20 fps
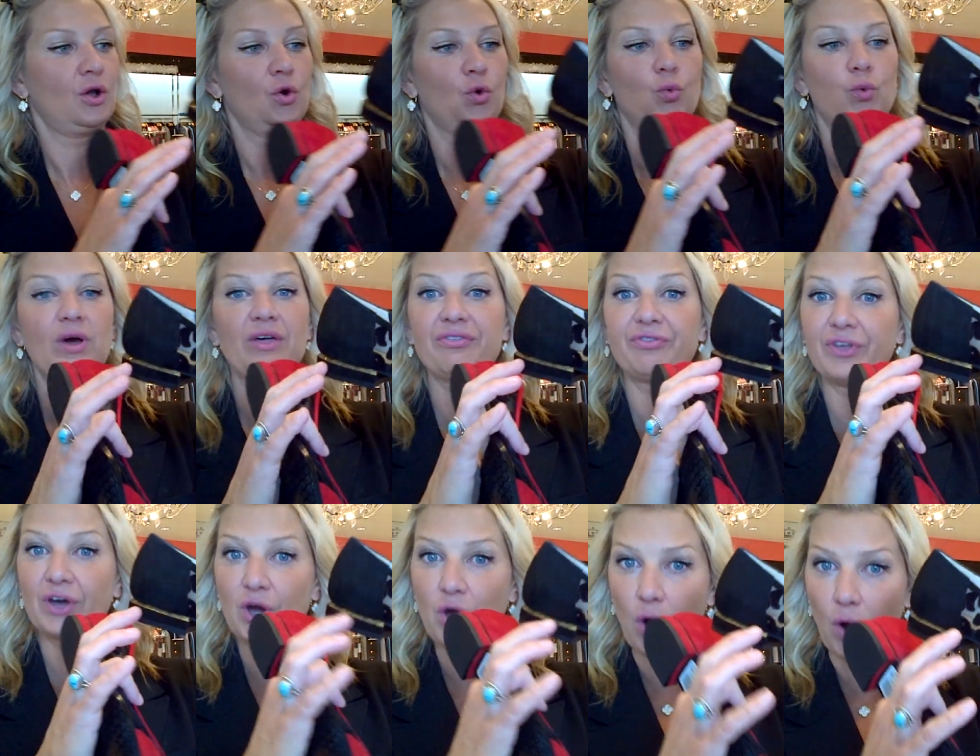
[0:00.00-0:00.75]
with
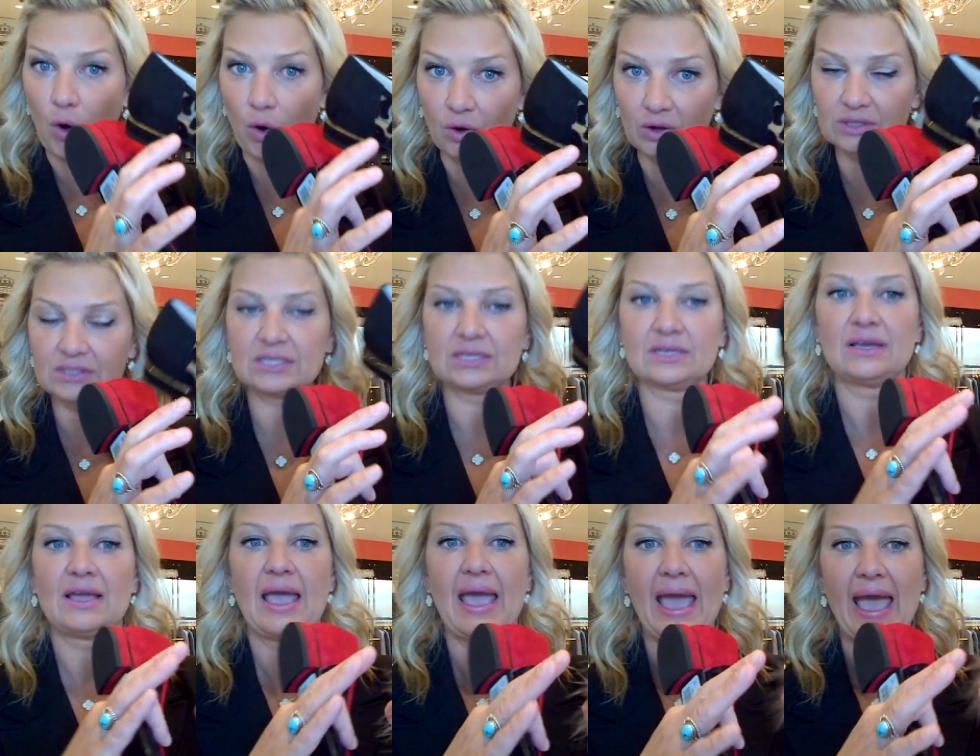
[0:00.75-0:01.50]
the gold
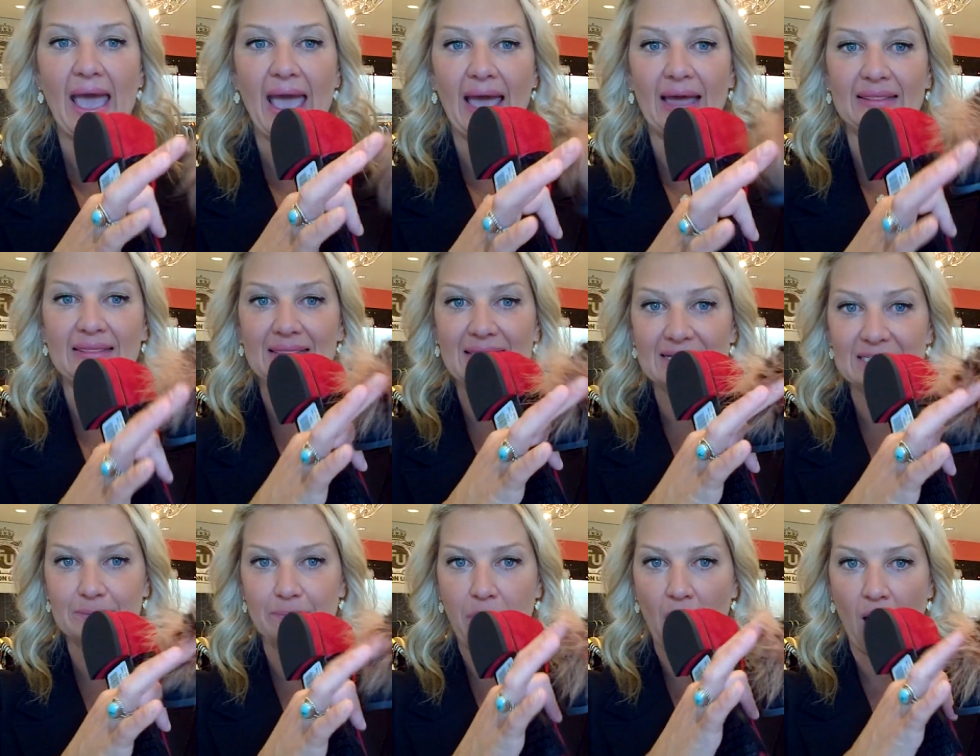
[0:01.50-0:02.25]
and
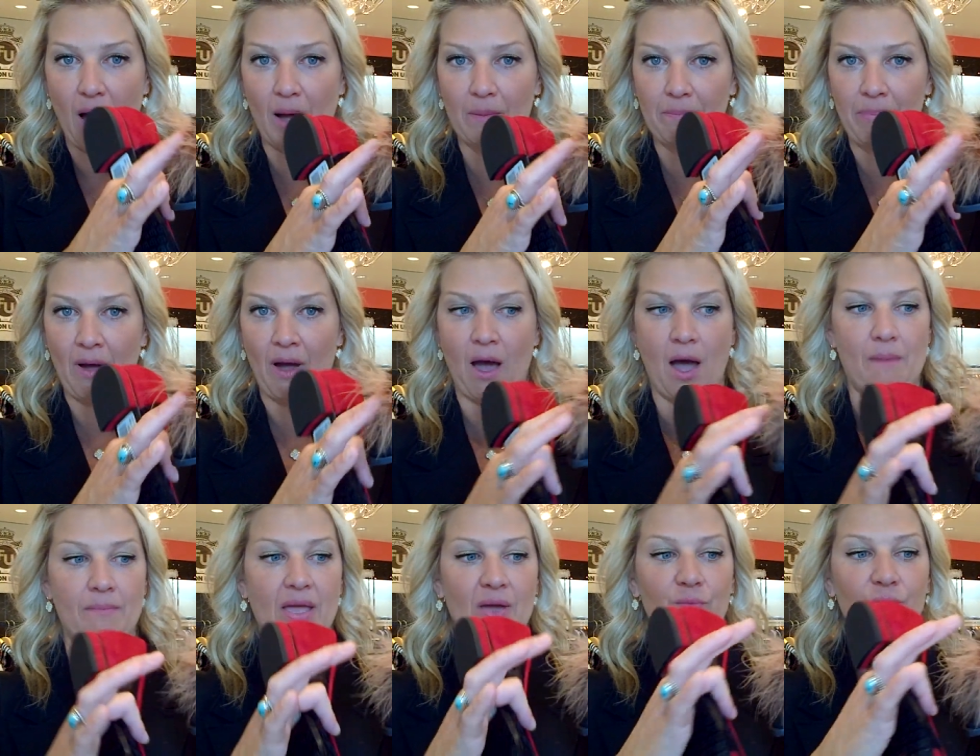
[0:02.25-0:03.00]
this
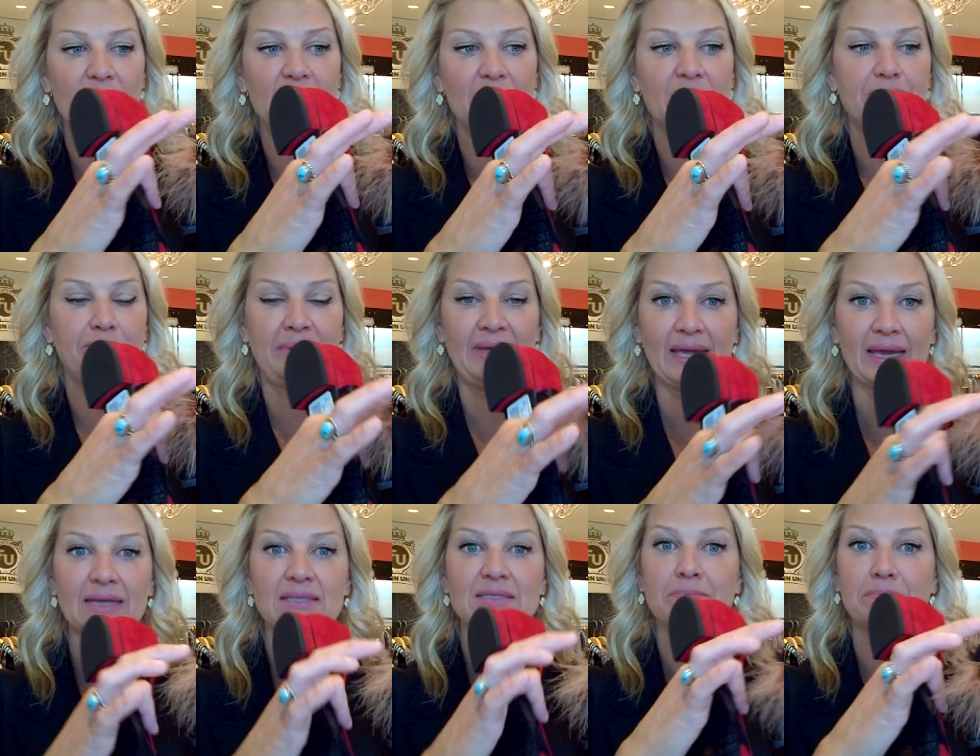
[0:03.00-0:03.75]
pom-pom. And we
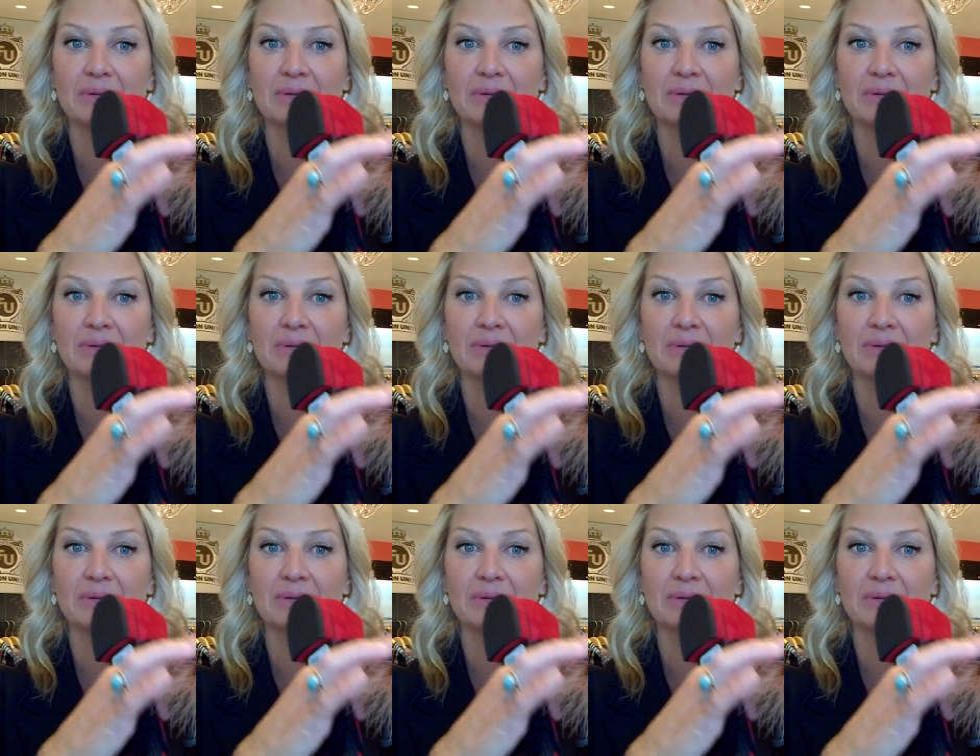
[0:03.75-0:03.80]
picked